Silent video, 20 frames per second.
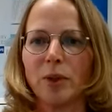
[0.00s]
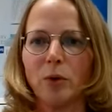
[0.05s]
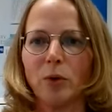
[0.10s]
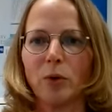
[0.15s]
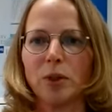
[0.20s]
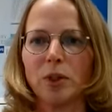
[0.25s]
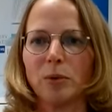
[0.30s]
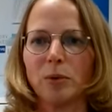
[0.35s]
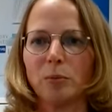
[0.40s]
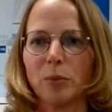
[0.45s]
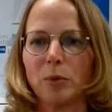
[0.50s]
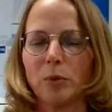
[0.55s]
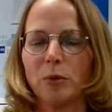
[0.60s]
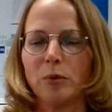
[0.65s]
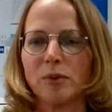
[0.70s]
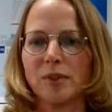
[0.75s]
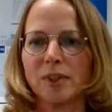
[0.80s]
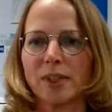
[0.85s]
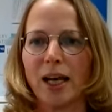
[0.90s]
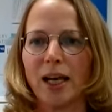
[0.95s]
could
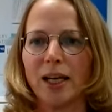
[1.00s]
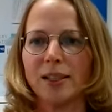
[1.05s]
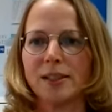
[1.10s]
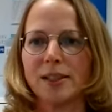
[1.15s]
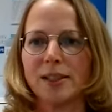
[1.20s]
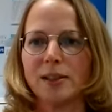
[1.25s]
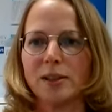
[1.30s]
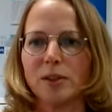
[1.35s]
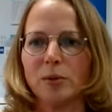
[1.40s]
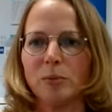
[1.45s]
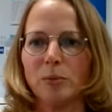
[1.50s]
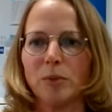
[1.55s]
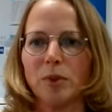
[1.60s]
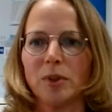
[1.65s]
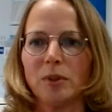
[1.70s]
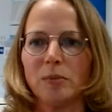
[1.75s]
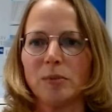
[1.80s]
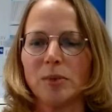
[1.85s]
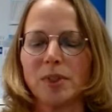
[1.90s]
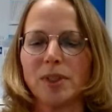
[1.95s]
improve signs and
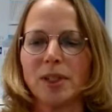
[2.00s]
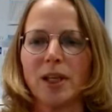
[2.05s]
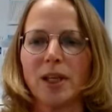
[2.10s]
symptoms,